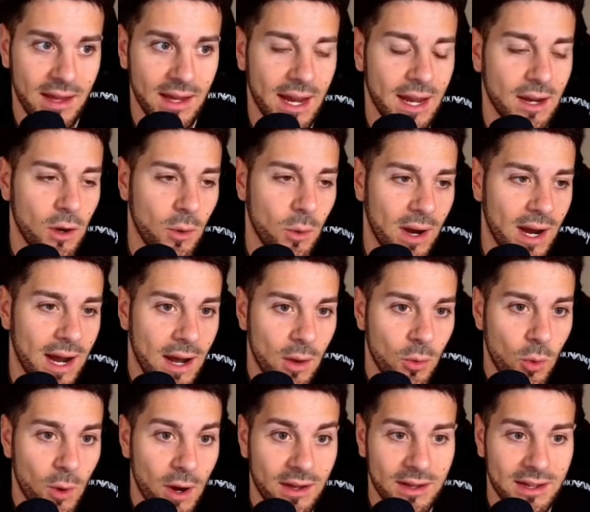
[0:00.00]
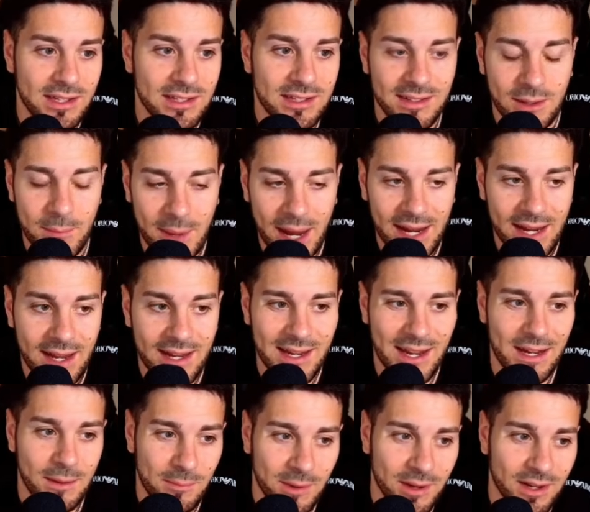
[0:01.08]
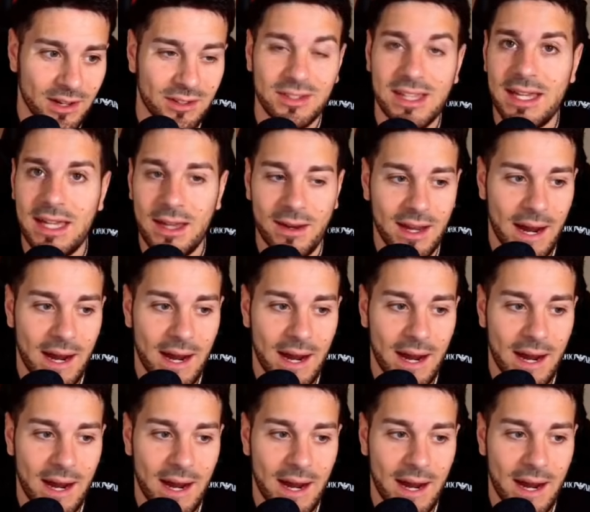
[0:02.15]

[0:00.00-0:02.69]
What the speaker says: Hello, well, I won this thematic game because here,